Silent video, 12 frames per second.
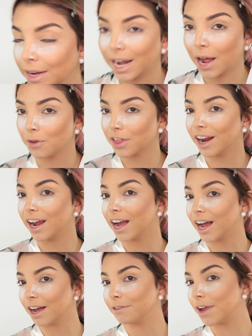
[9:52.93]
Now that I
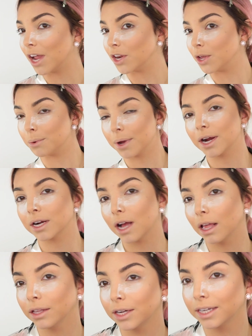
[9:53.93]
have a new hair
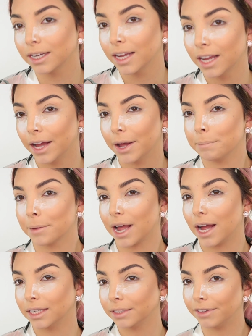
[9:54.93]
color, I'm
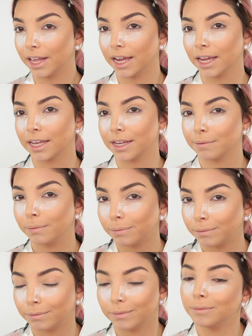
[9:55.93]
kind of like,
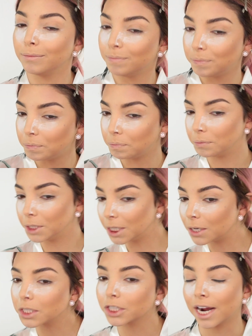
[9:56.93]
you
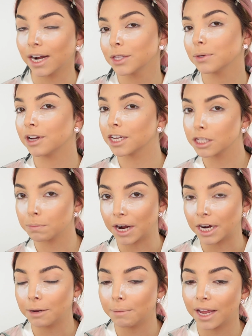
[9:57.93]
know, trying to
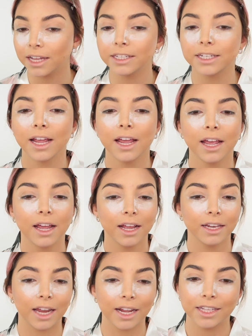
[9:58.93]
experiment
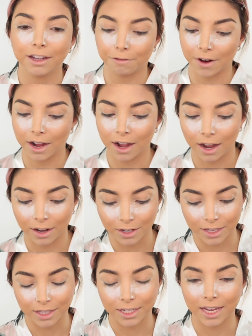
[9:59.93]
like different
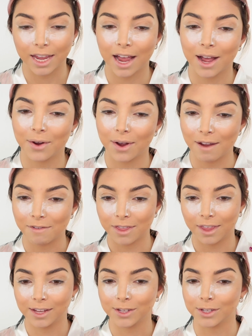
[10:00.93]
colors and see how
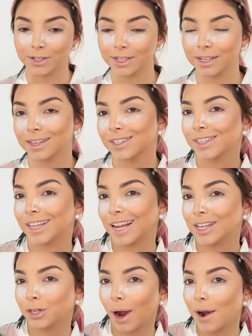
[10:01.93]
everything just
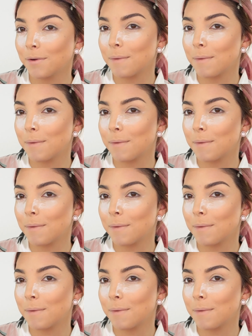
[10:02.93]
like try to